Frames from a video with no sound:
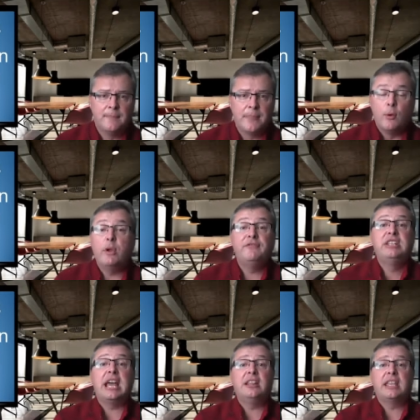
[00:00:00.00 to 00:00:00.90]
We've
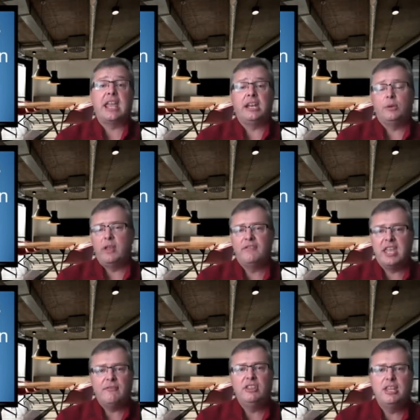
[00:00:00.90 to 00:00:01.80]
delegated, we've
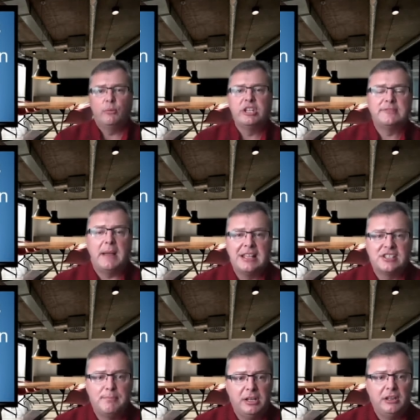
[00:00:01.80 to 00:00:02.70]
given them
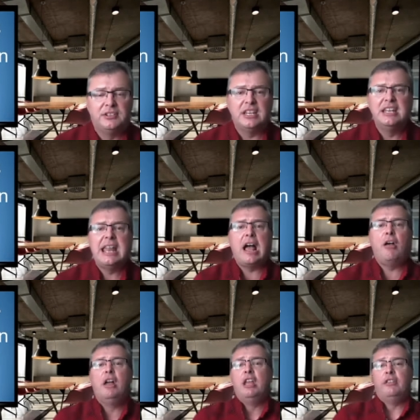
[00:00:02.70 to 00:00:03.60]
responsibility, and now
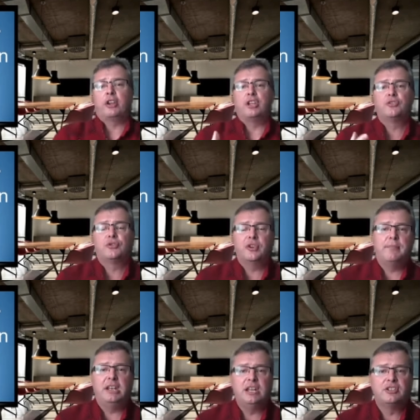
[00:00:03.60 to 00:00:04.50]
they're
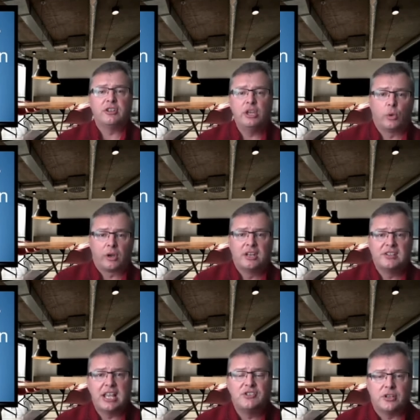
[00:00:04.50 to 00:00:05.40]
contributing to the
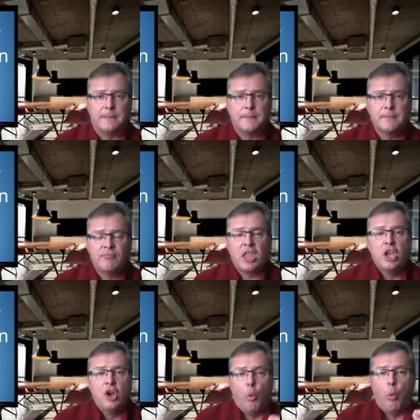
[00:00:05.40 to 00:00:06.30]
organization.
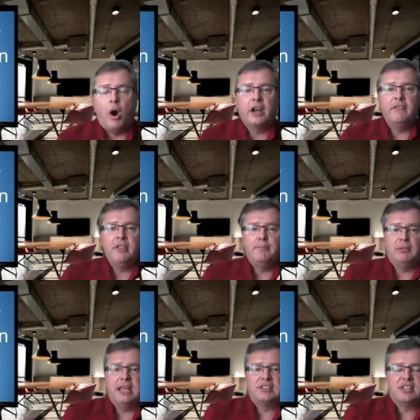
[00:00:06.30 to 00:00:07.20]
One of the
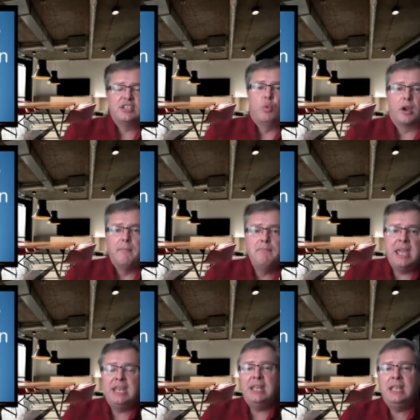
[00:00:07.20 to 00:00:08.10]
places where
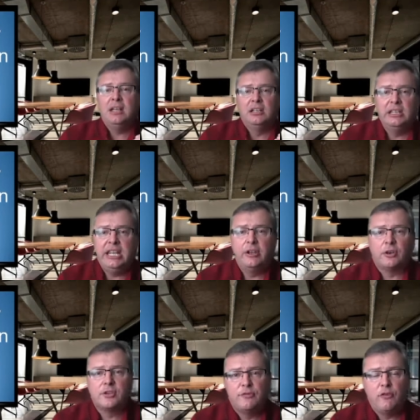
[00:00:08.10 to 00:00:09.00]
many leaders
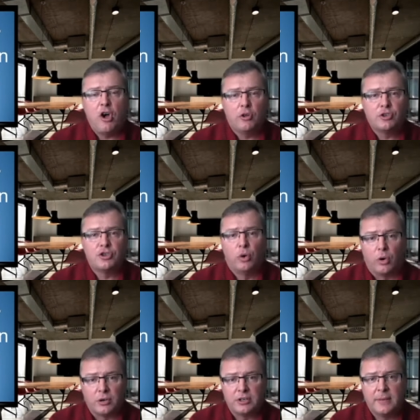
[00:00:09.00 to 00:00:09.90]
fall short